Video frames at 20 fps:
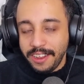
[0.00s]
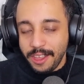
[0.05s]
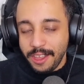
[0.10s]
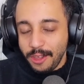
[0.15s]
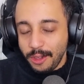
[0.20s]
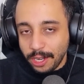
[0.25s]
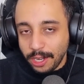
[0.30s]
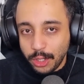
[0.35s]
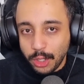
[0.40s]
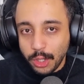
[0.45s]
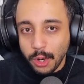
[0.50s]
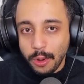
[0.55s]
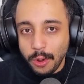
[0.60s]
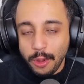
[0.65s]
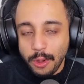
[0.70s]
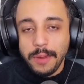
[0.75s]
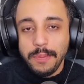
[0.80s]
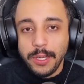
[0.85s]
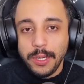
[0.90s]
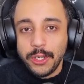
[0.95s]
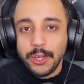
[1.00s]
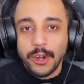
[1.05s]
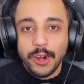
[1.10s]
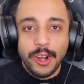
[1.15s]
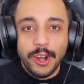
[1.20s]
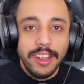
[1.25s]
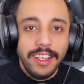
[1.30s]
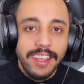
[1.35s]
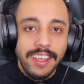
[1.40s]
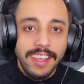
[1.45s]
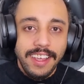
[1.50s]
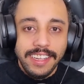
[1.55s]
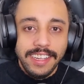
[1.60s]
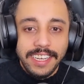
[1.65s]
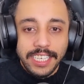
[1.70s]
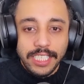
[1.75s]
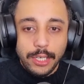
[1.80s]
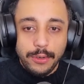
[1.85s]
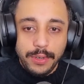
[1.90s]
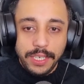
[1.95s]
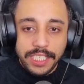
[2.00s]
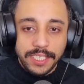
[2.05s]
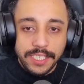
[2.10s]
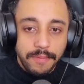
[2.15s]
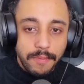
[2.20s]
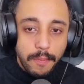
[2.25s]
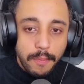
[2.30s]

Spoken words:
you can be sure there's a reason.